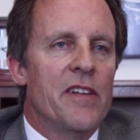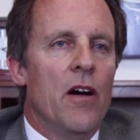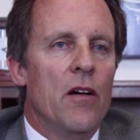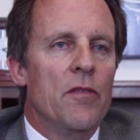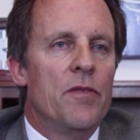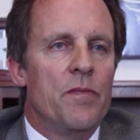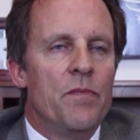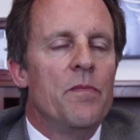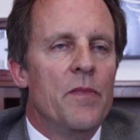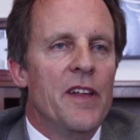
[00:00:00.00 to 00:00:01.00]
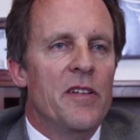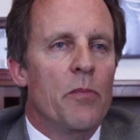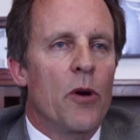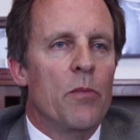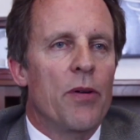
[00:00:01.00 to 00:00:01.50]
solve these
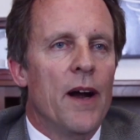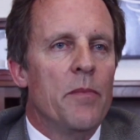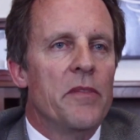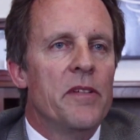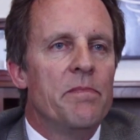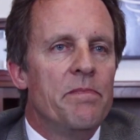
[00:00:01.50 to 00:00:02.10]
important problems.